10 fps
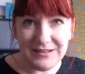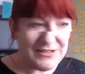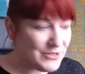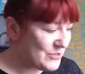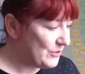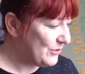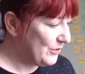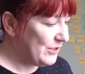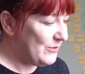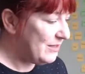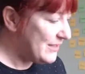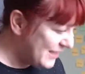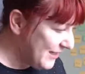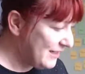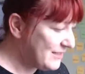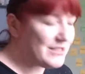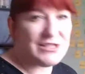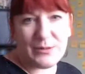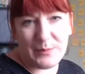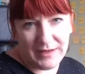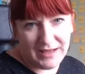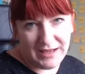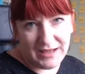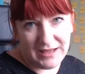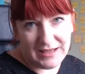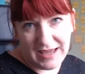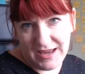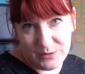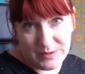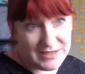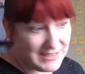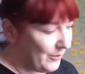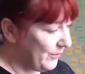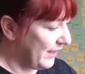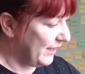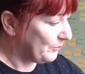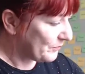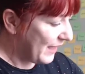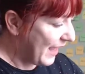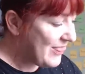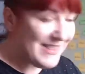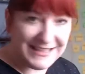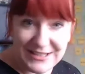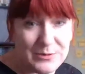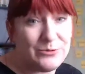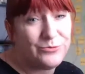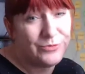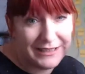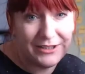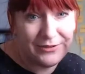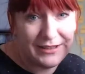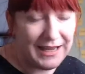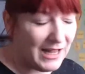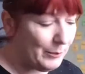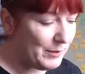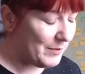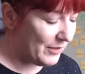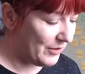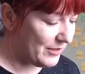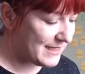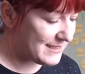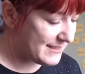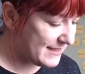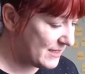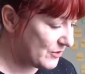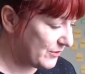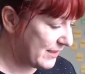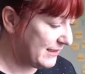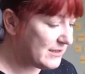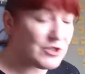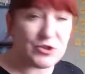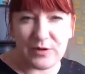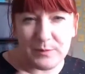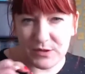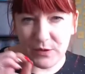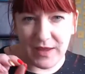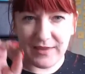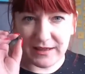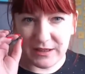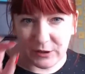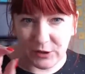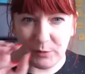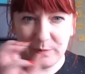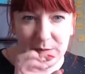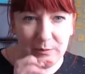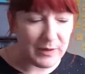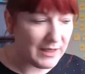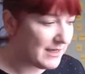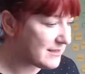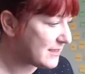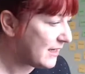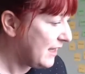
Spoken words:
So you need to be getting the word out there. And this will really, really help you because, as I say, it's got that little script on there that you can copy and paste.